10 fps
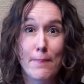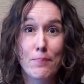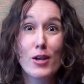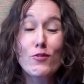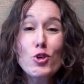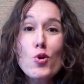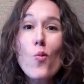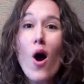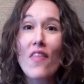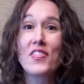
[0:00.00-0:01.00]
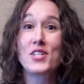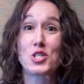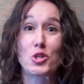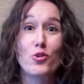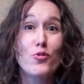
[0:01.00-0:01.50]
But if you want this
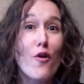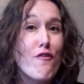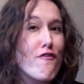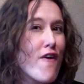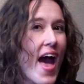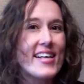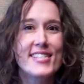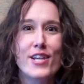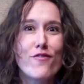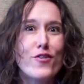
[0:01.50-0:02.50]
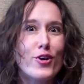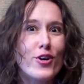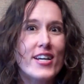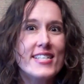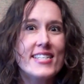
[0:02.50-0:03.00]
to grow fast and
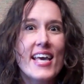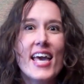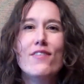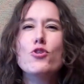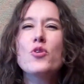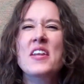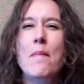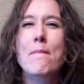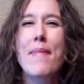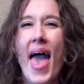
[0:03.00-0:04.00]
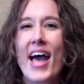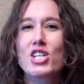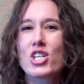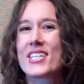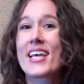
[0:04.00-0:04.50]
furious, if you can
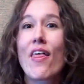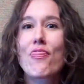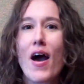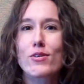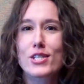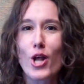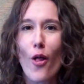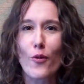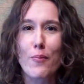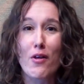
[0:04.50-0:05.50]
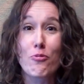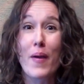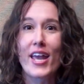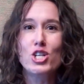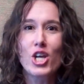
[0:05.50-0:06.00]
imagine a $10,000 a month
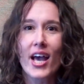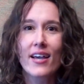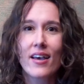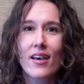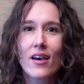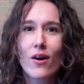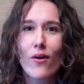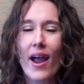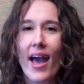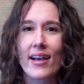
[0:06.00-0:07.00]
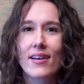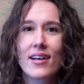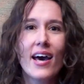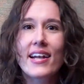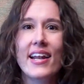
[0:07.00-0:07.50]
paycheck, or heck,
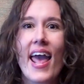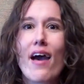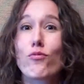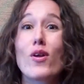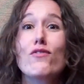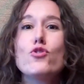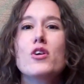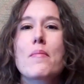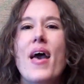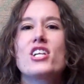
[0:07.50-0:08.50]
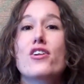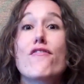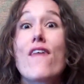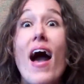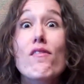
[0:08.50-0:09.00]
cut it in half. What if you could imagine a
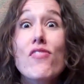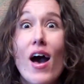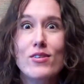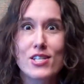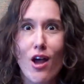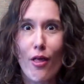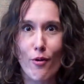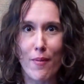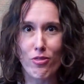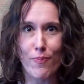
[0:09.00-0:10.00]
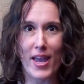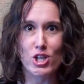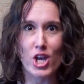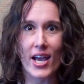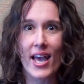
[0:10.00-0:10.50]
$5,000 a month
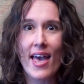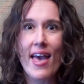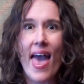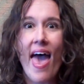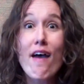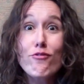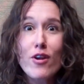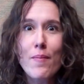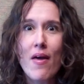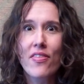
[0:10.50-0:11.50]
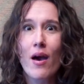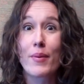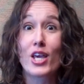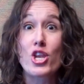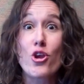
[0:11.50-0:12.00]
paycheck every month
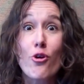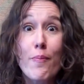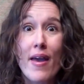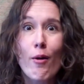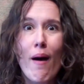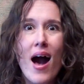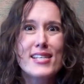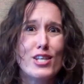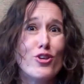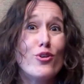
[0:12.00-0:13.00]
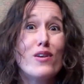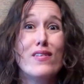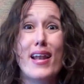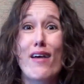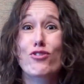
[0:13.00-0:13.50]
coming in your mailbox and you don't
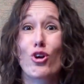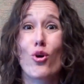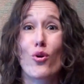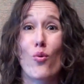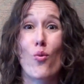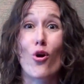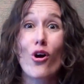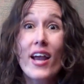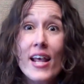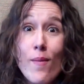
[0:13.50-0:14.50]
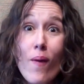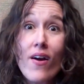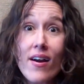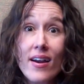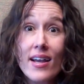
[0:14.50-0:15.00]
even have to go to work
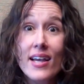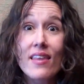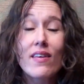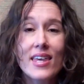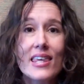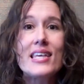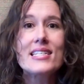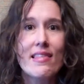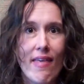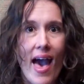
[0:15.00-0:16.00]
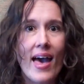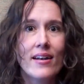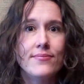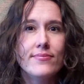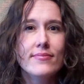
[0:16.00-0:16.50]
anymore? The key to
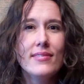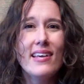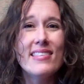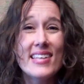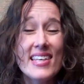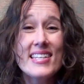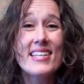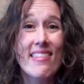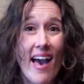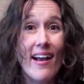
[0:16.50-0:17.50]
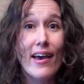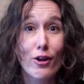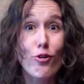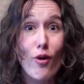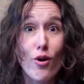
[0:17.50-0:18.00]
that kind
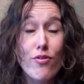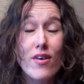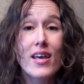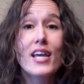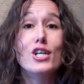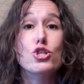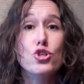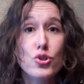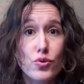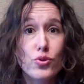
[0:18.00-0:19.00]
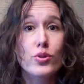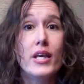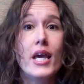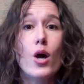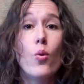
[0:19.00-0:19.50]
of growth is
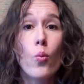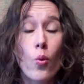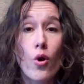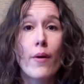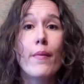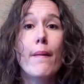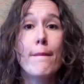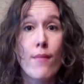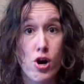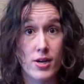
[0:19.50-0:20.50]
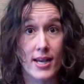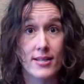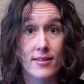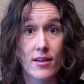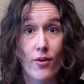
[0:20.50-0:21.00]
truly warm
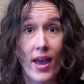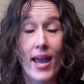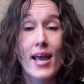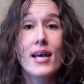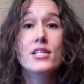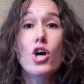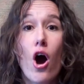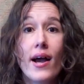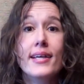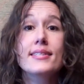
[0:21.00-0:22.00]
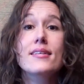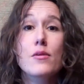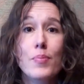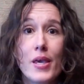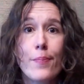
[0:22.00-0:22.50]
market, okay? Talking to
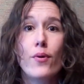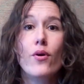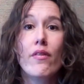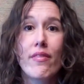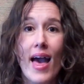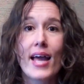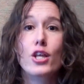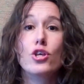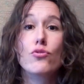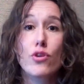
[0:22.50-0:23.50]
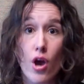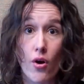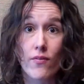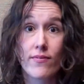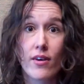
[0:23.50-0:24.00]
the people that you
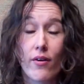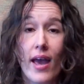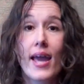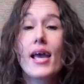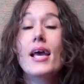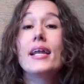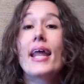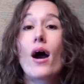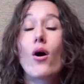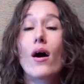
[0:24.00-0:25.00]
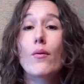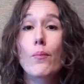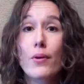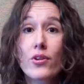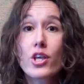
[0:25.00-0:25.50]
know, okay? Now,
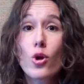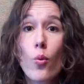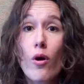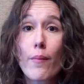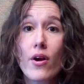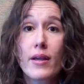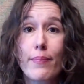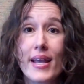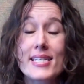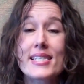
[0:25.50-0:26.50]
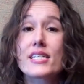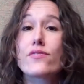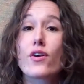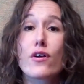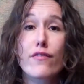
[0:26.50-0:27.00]
Building your warm market base is
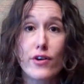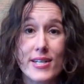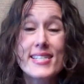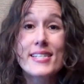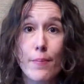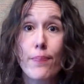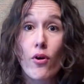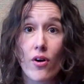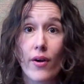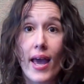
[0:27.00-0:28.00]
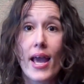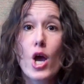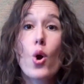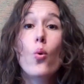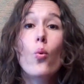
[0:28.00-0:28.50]
very, very simple, okay?
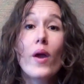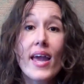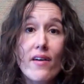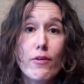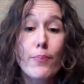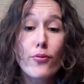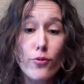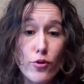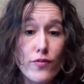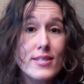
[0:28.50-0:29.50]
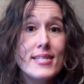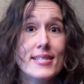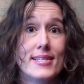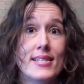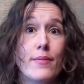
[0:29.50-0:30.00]
We have a proven
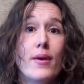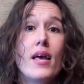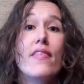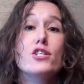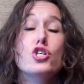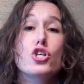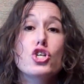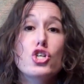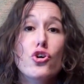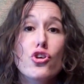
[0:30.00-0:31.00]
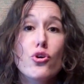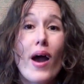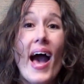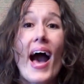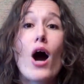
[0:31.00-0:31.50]
system that's gonna show you
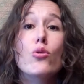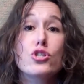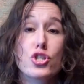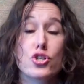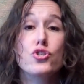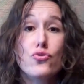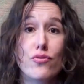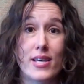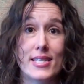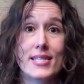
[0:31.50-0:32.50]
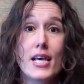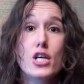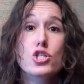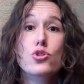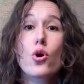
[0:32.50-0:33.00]
how to do this.
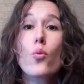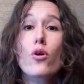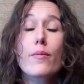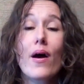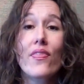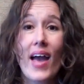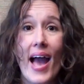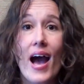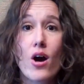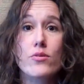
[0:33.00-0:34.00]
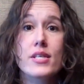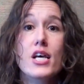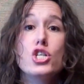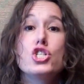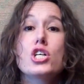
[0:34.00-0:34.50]
So don't worry about the hows,
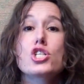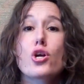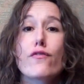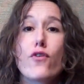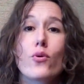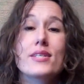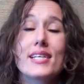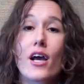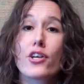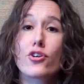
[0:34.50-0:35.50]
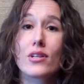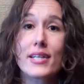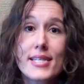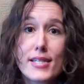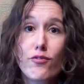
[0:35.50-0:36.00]
just start focusing on your
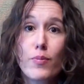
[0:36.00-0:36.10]
list of